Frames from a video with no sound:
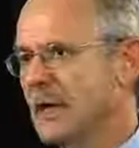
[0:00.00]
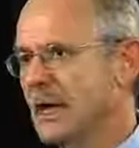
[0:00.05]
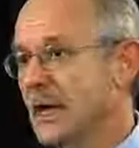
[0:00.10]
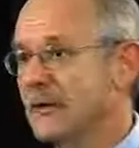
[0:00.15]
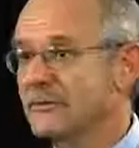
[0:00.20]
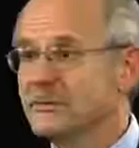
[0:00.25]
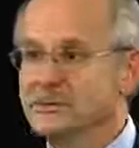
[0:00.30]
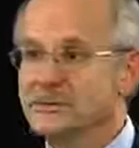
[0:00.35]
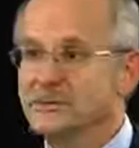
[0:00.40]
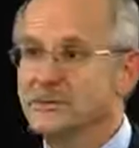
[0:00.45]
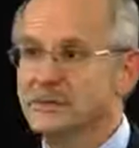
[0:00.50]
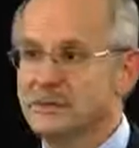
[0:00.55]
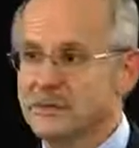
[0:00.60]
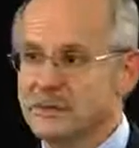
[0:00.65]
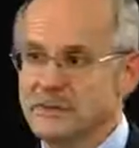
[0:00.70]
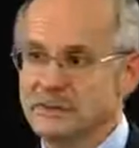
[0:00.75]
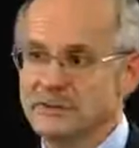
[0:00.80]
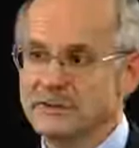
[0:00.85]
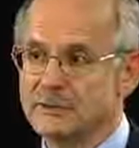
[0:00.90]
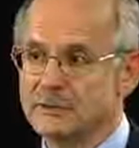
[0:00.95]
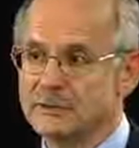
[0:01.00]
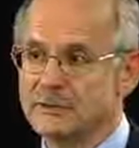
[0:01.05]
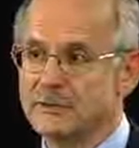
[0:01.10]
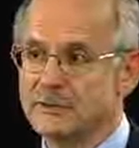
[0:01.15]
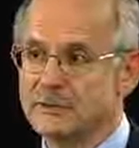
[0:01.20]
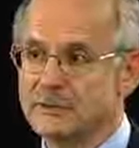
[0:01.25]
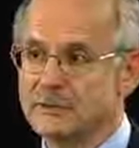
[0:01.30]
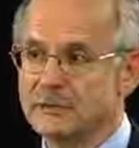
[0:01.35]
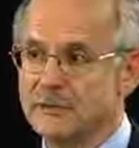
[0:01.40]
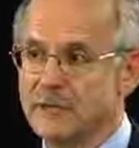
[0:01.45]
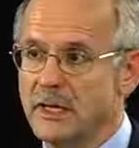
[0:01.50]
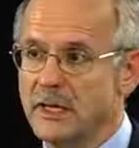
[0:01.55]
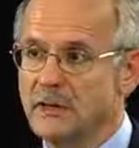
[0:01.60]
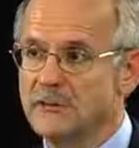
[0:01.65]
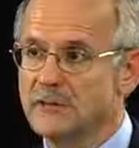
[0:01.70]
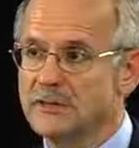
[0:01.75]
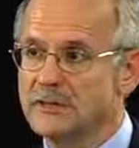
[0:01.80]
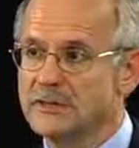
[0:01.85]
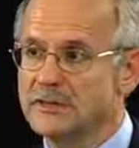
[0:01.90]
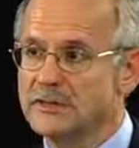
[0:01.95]
how they're doing against those critical
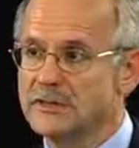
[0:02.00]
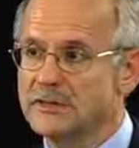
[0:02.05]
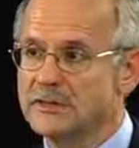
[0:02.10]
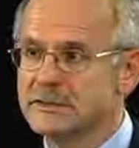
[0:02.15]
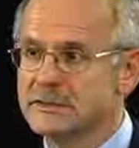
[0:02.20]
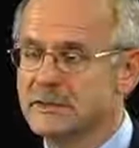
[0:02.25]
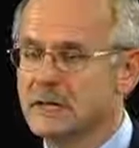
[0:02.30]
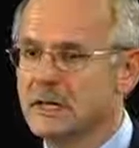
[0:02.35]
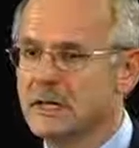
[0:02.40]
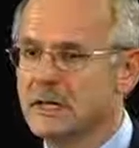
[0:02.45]
competencies.